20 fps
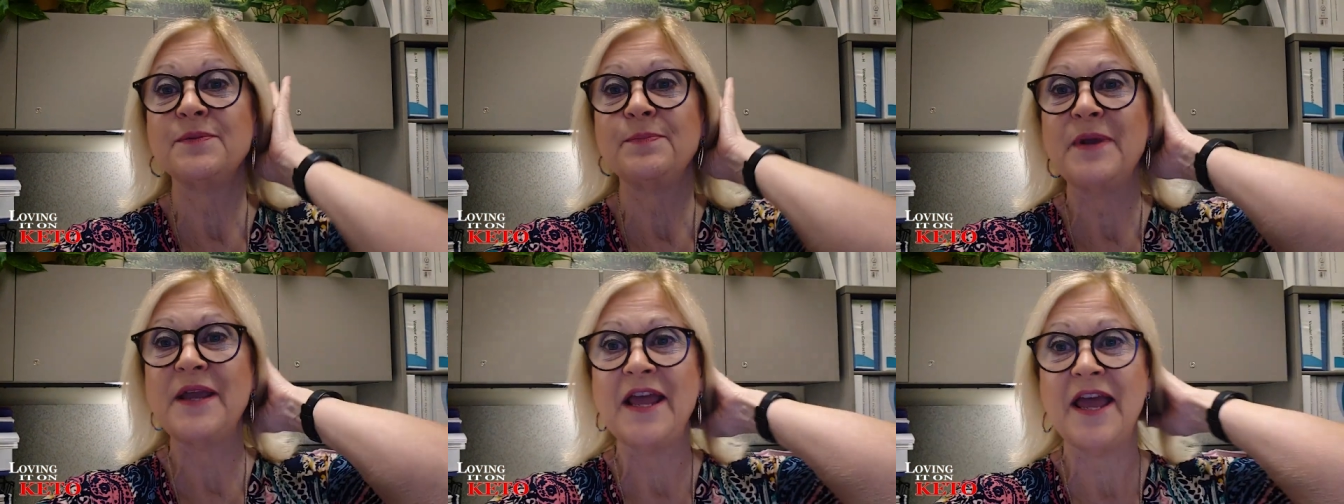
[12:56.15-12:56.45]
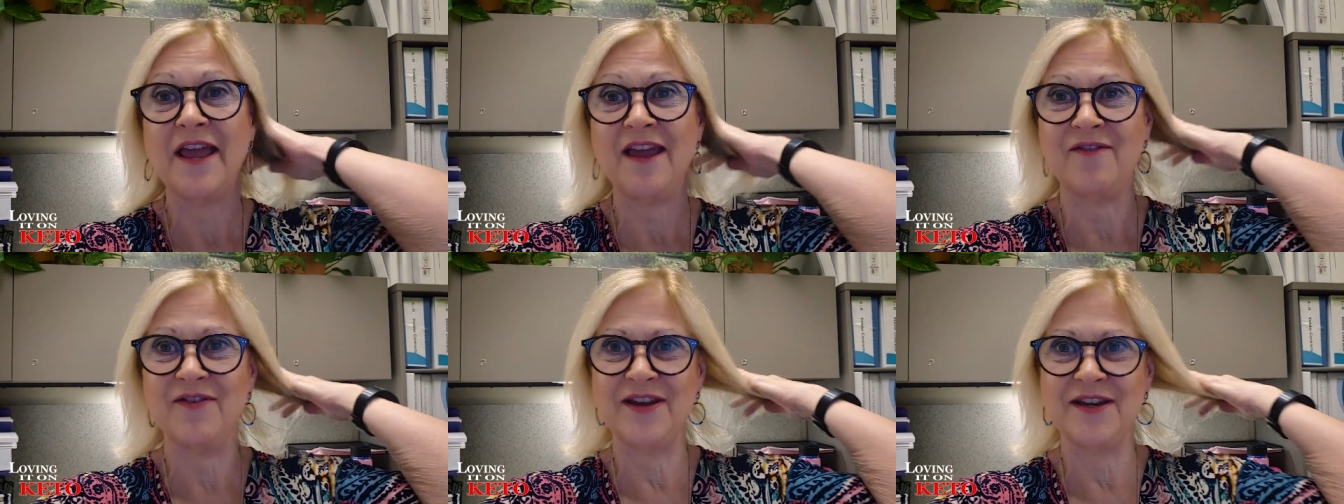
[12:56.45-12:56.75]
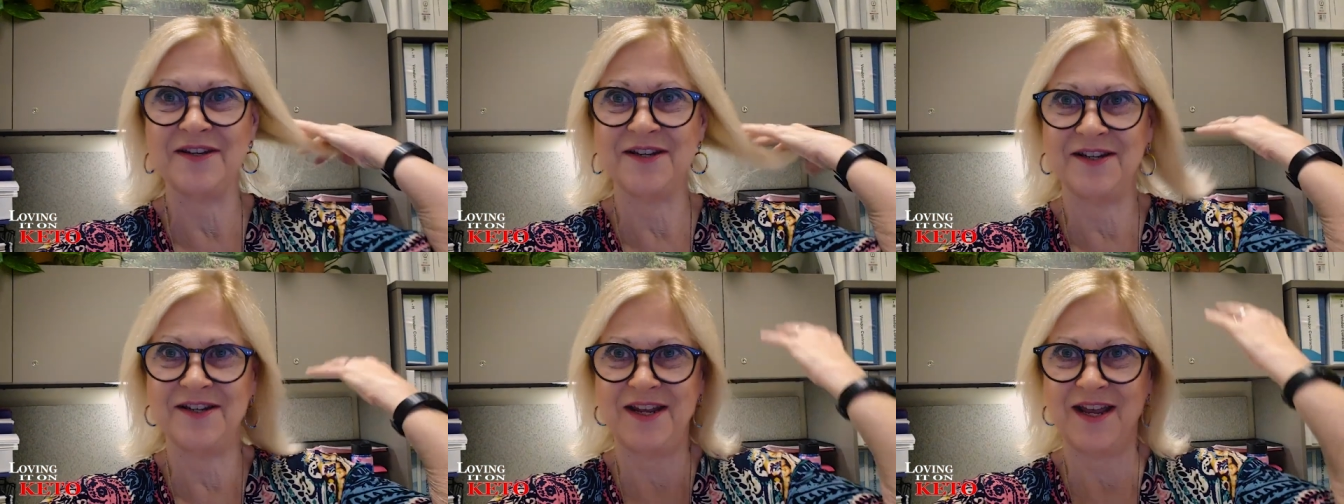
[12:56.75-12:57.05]

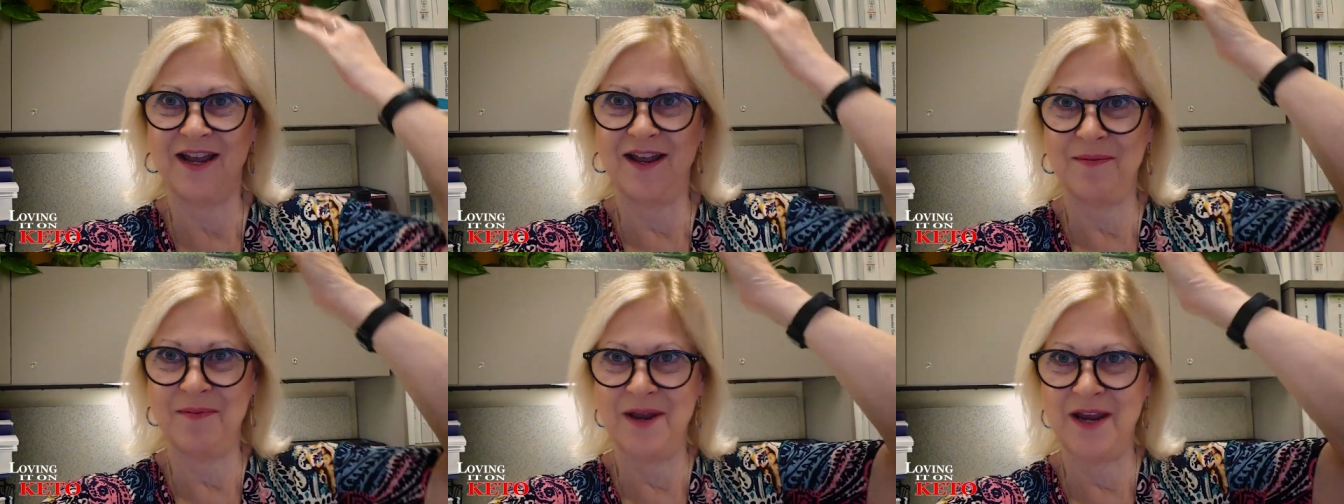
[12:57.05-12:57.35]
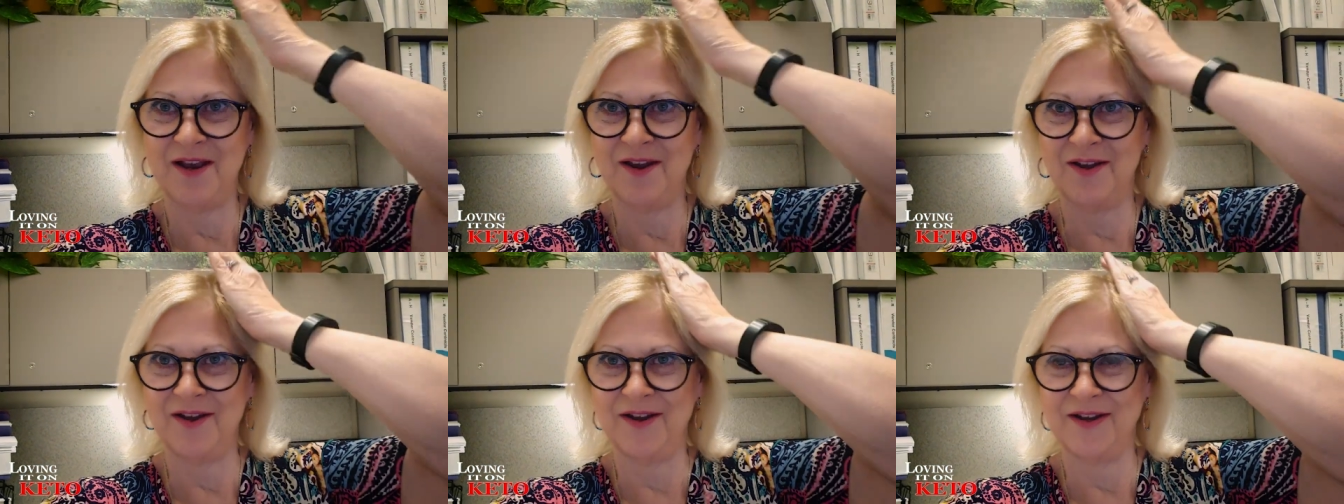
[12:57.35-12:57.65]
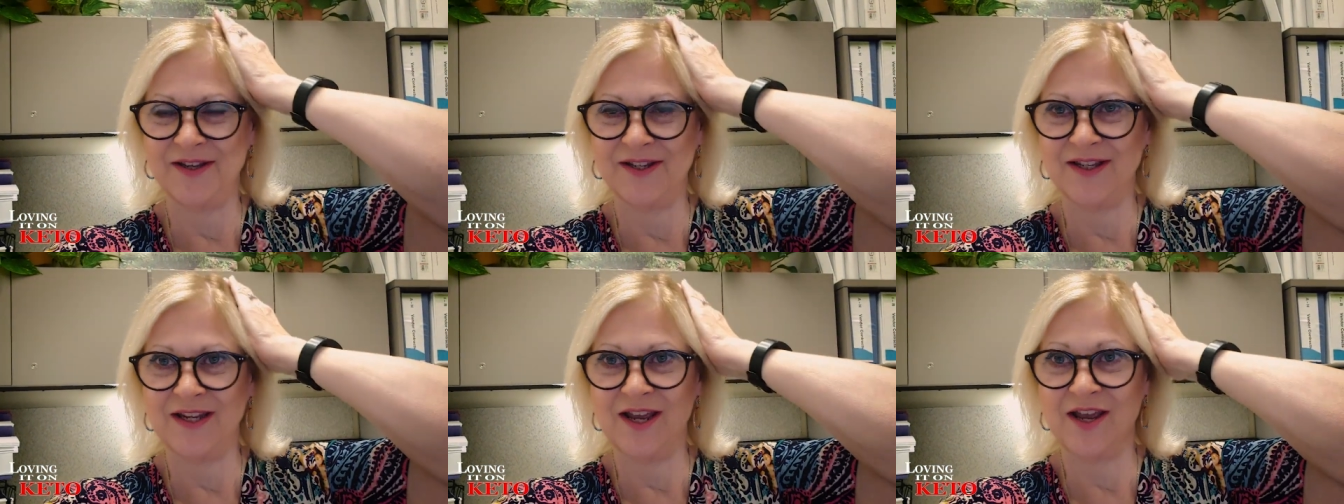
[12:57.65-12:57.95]
behaving today
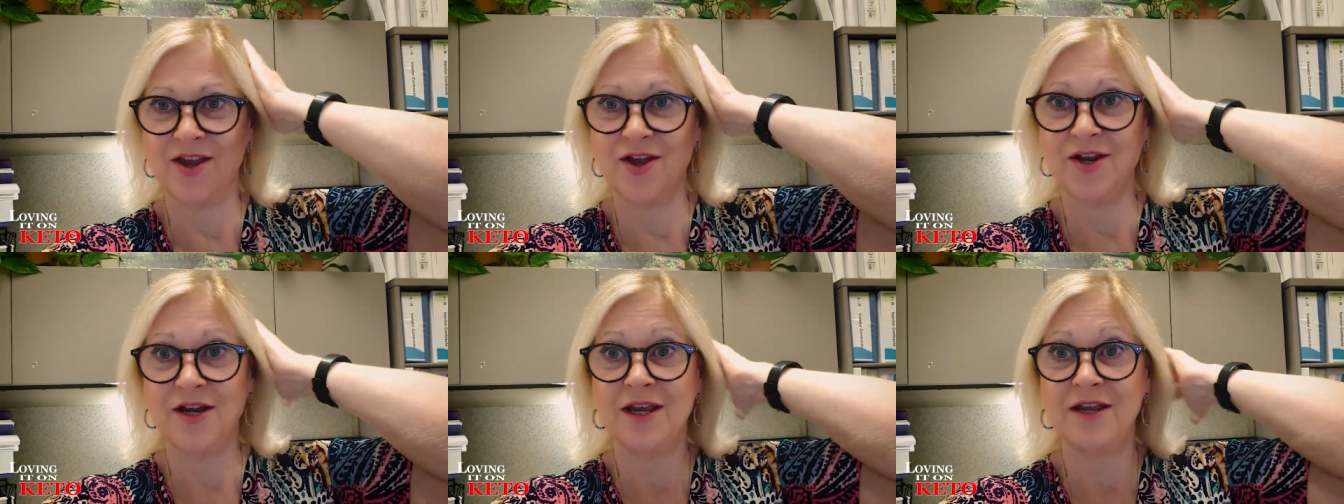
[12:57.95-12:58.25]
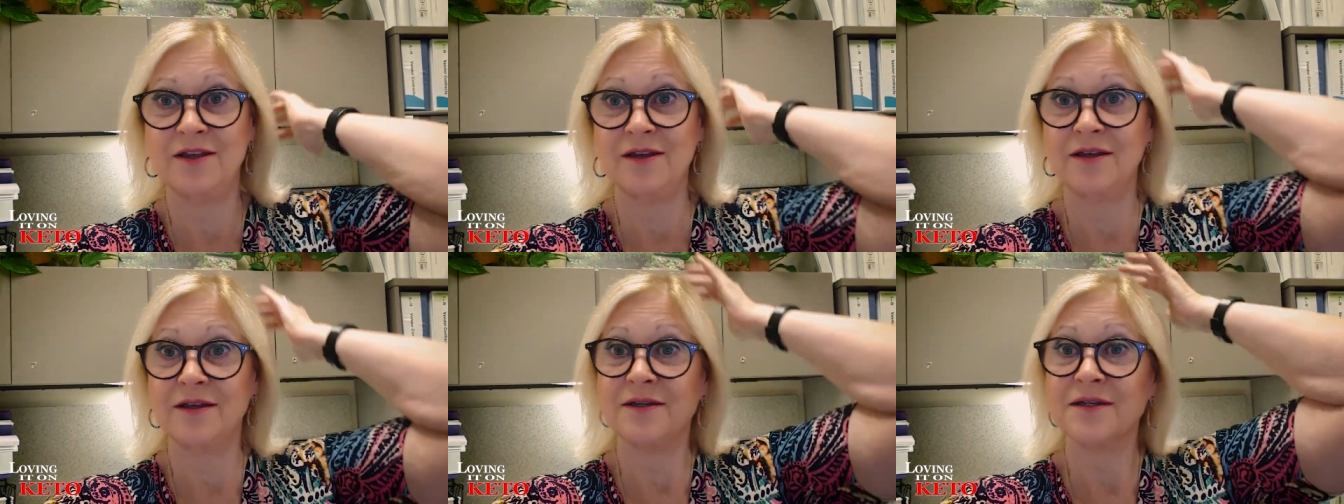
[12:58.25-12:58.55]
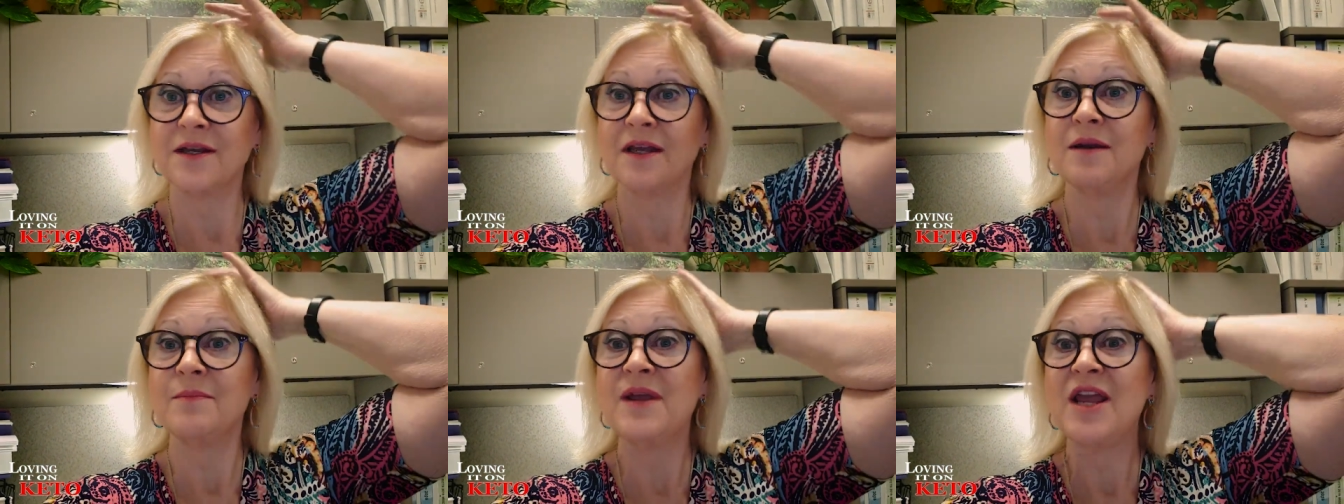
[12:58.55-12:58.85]
because it is
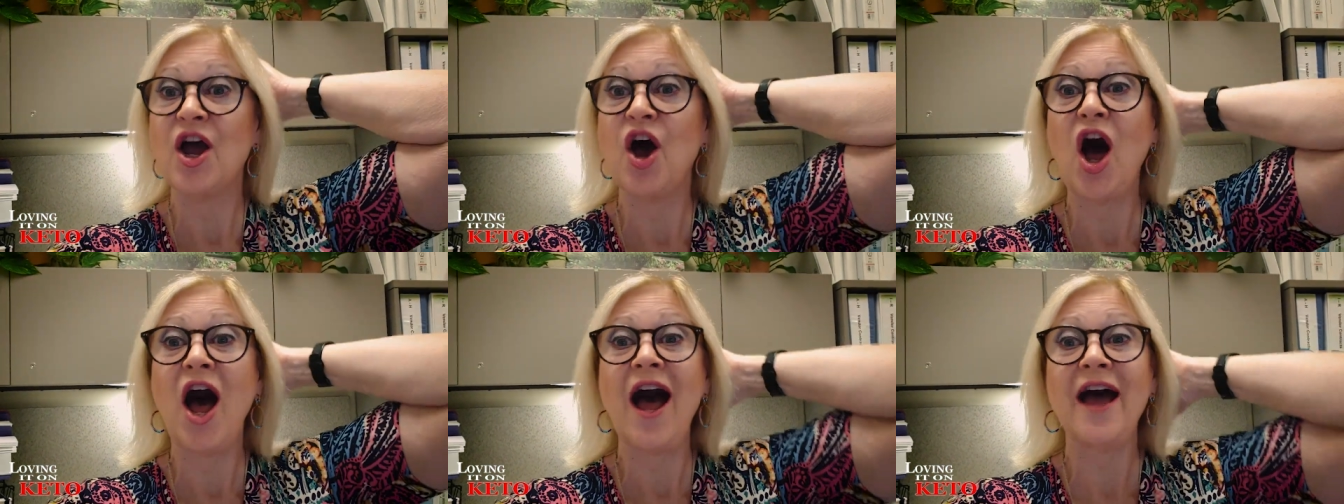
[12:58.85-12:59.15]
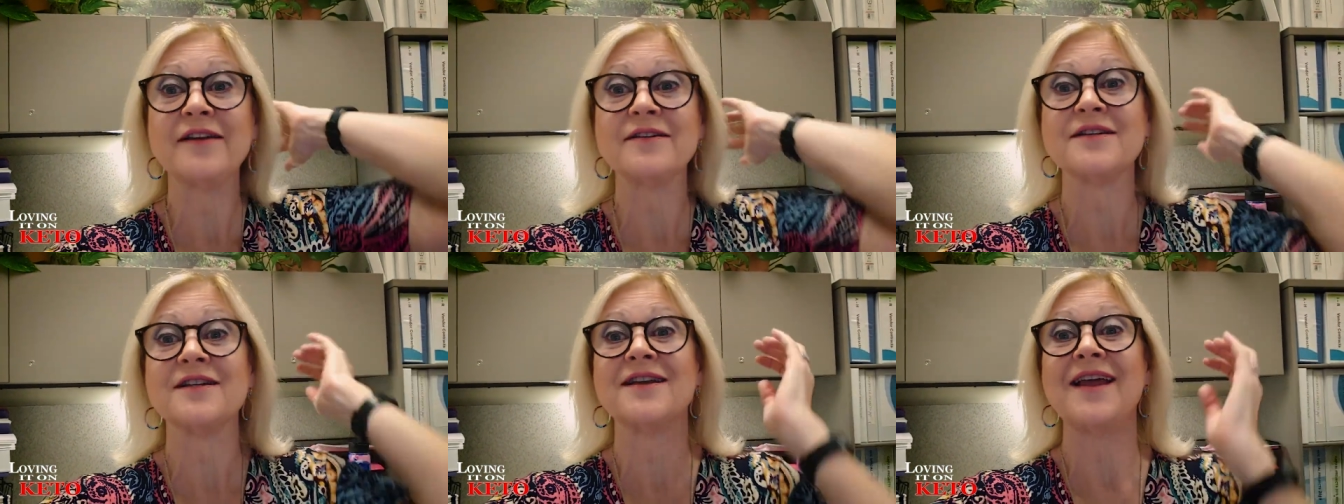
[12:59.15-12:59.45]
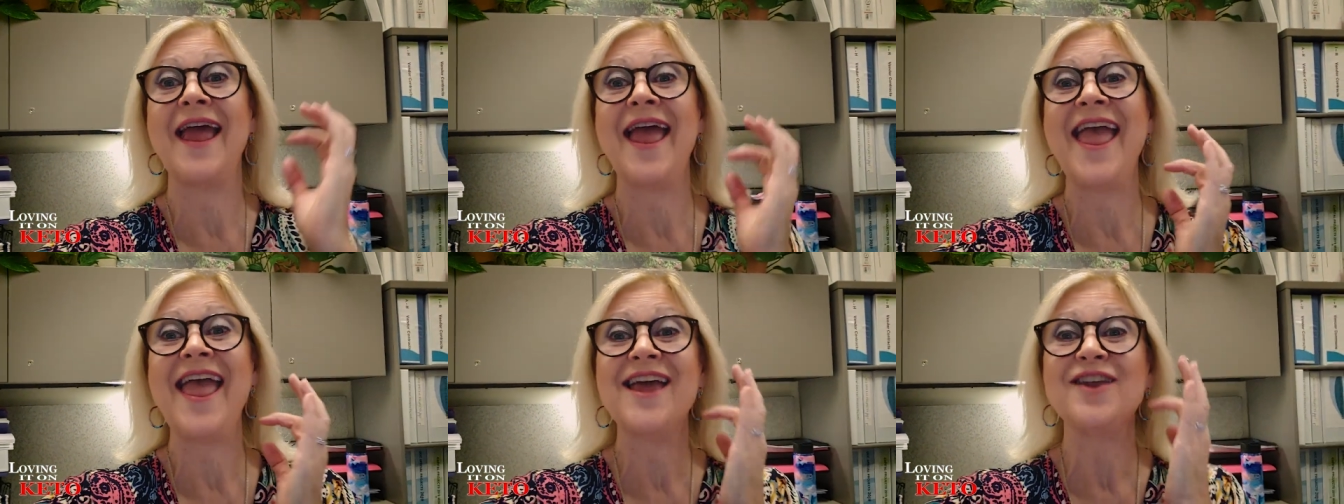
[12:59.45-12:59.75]
going to be hot
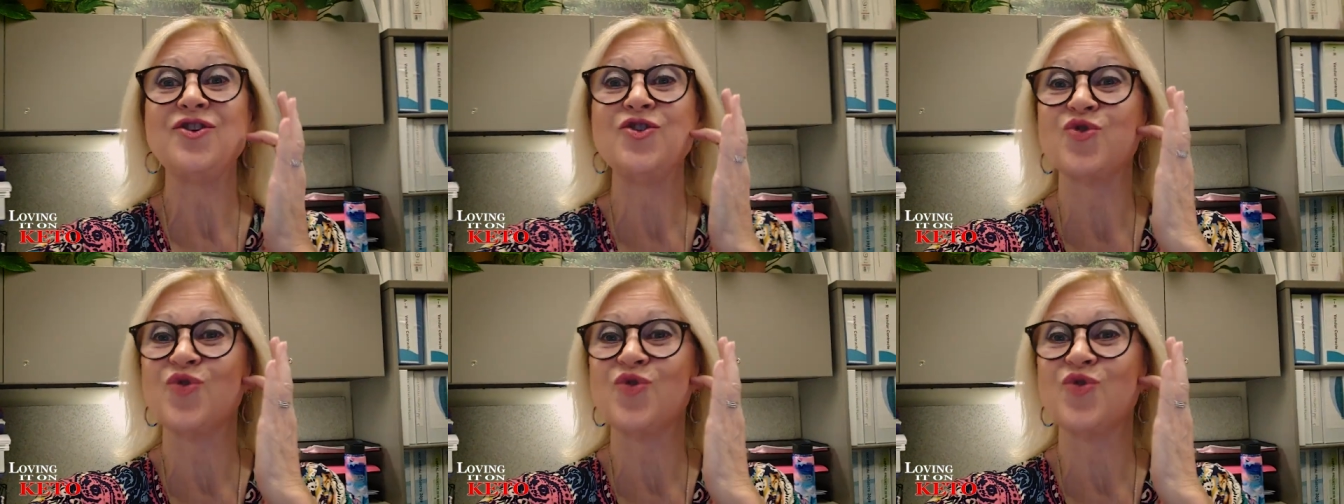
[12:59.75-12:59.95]
and